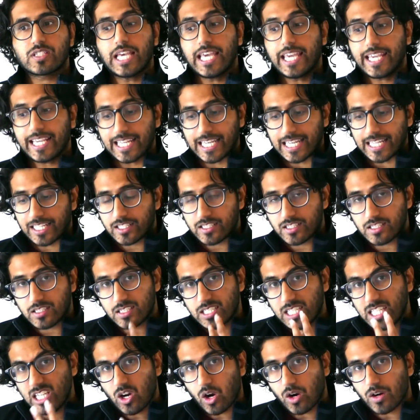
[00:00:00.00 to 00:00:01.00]
saying and
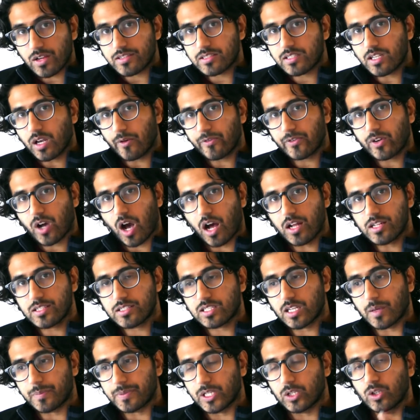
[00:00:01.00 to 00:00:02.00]
see our
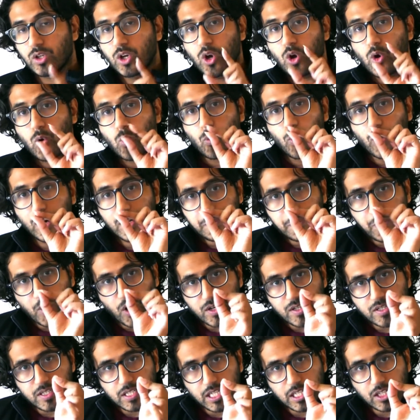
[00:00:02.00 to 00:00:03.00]
self-concept and what
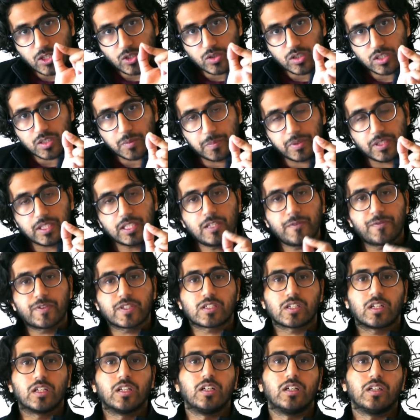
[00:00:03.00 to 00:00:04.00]
particular belief
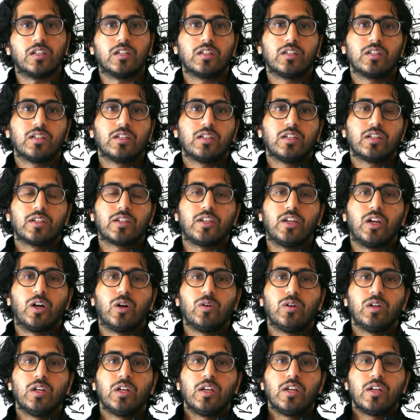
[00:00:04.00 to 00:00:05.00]
is hurt, you
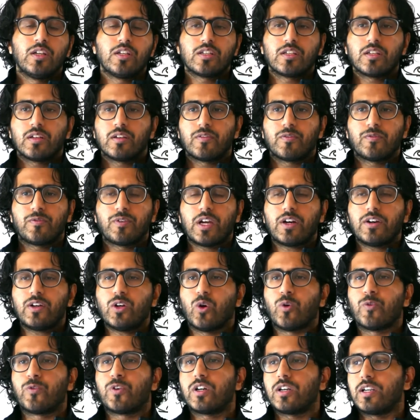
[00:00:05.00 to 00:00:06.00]
know? Very
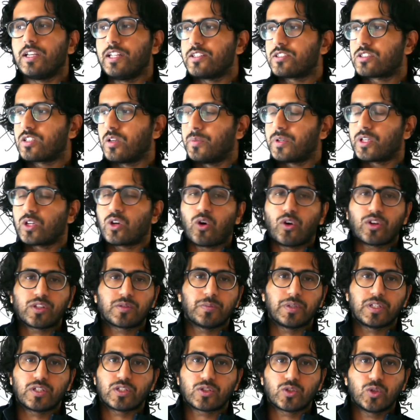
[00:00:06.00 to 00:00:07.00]
overtly, someone calls
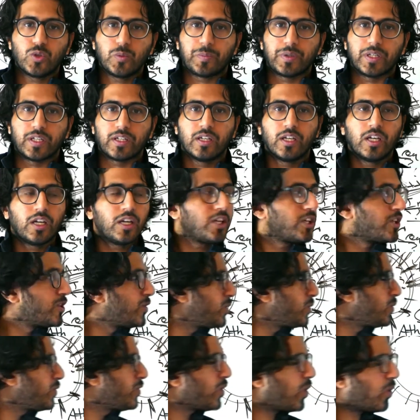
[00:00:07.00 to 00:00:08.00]
me stupid,
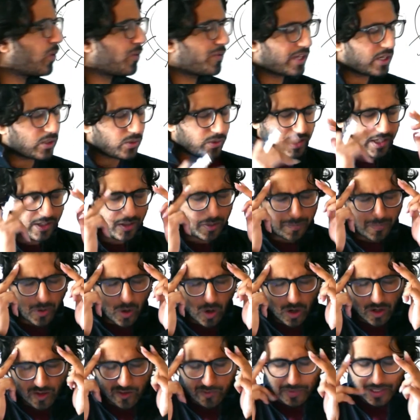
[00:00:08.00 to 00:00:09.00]
you know that, okay, the
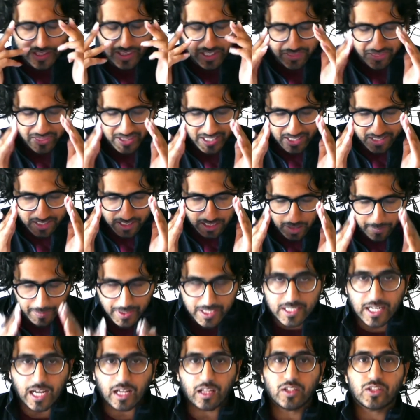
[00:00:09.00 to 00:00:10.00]
part of me that thinks that I'm
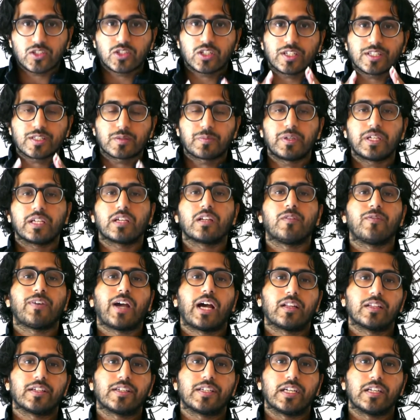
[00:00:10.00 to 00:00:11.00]
intelligent is being
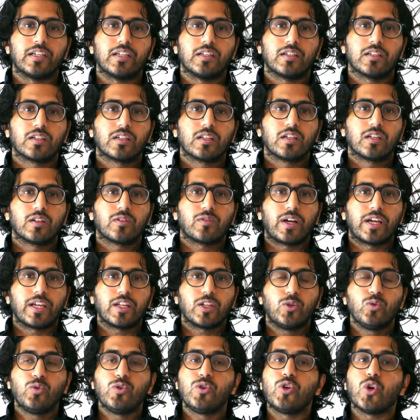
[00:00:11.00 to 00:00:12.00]
invalidated,
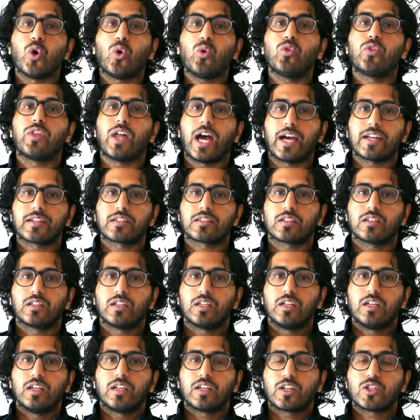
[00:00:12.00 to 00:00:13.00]
right? You know that,
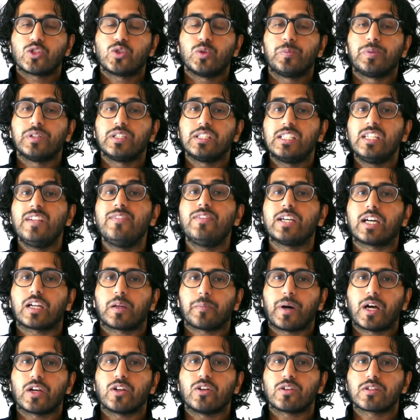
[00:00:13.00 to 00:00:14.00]
because you believe that
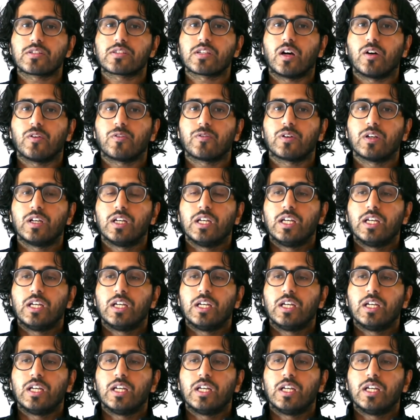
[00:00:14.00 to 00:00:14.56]
about yourself.